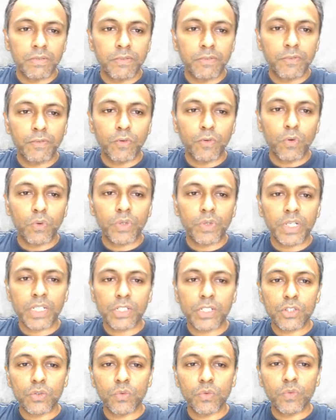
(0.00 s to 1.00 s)
4
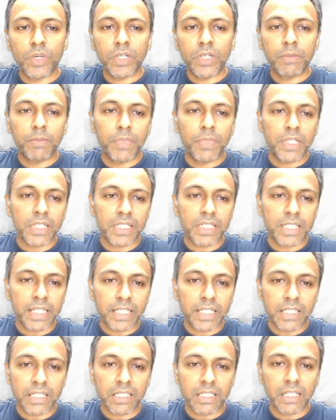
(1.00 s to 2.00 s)
raised to 1 plus
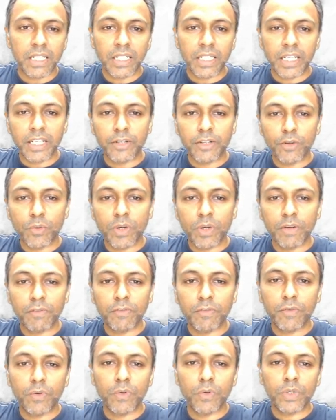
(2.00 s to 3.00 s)
x, again you
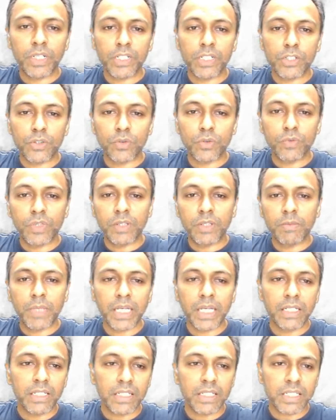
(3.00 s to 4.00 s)
have 4 raised to 1
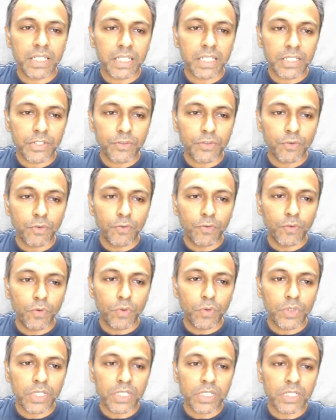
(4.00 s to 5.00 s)
minus x, so
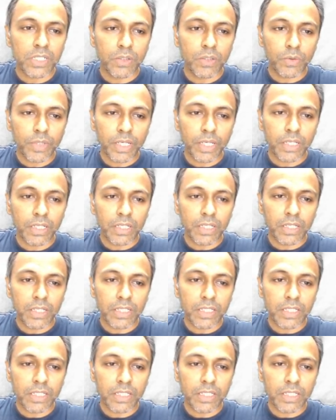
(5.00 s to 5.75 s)
4 is looking